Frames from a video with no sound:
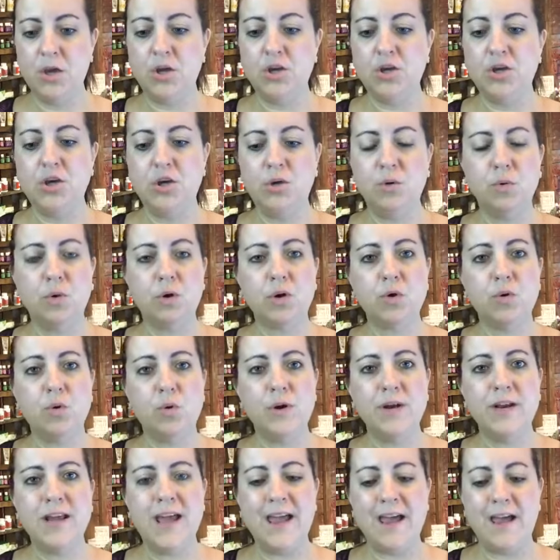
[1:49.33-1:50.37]
you are
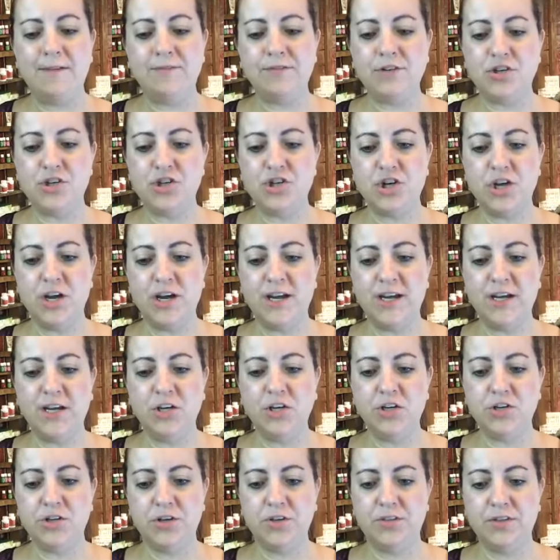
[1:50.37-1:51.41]
going to have to
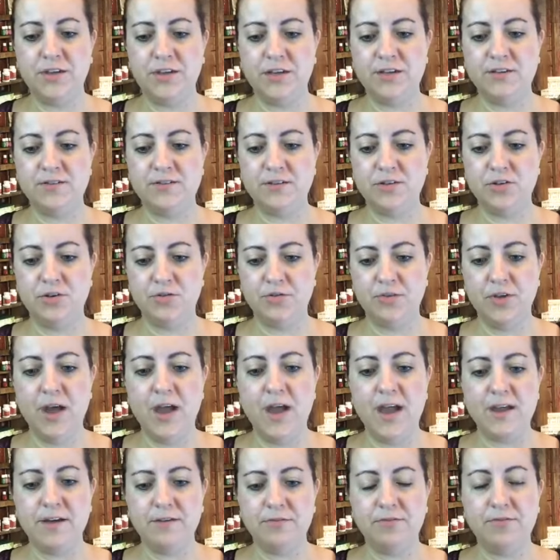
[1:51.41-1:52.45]
change things in your
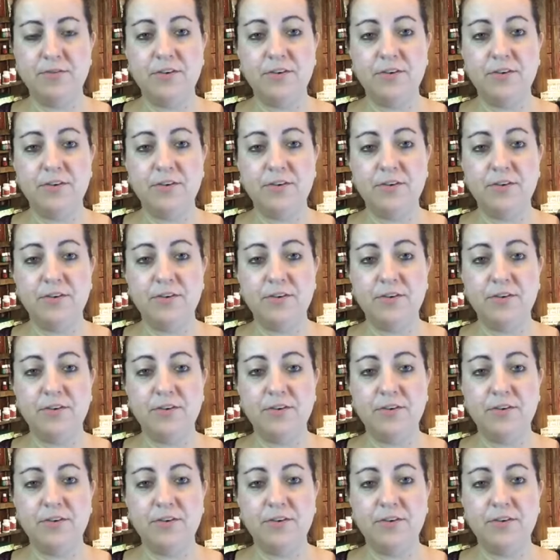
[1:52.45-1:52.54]
life.